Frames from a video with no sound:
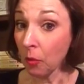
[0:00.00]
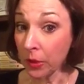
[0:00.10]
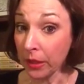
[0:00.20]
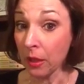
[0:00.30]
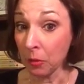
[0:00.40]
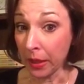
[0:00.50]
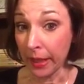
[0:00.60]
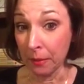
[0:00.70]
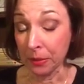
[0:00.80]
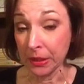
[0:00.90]
We know what
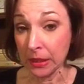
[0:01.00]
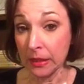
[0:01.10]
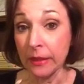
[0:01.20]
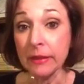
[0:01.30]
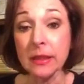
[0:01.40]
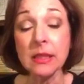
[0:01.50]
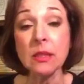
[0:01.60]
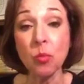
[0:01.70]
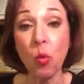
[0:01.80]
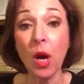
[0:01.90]
happens. And this
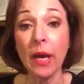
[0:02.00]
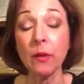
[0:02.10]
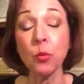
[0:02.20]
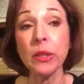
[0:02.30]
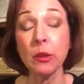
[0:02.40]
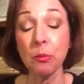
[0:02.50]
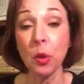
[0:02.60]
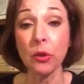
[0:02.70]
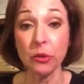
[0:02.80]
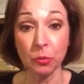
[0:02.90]
is why we are
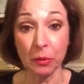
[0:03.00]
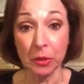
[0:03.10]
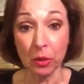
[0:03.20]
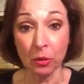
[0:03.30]
part of the Remnant